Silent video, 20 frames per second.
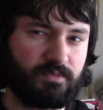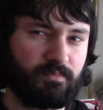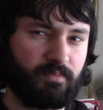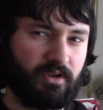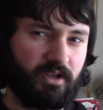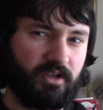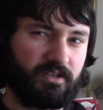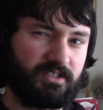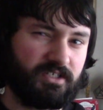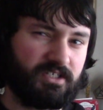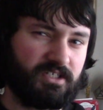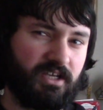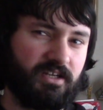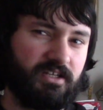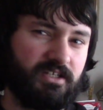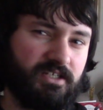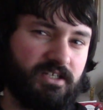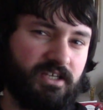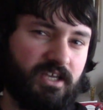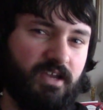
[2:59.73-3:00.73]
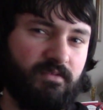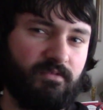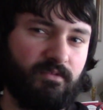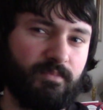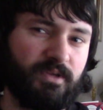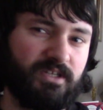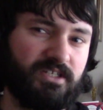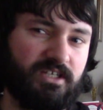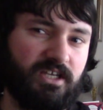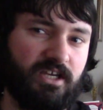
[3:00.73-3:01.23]
but I decided to keep the
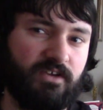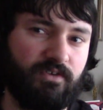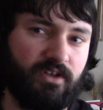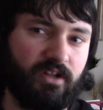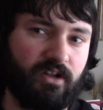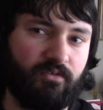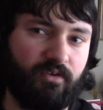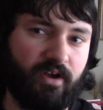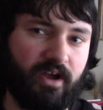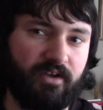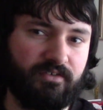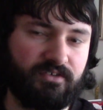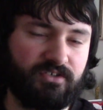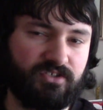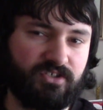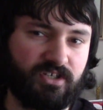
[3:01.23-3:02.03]
material around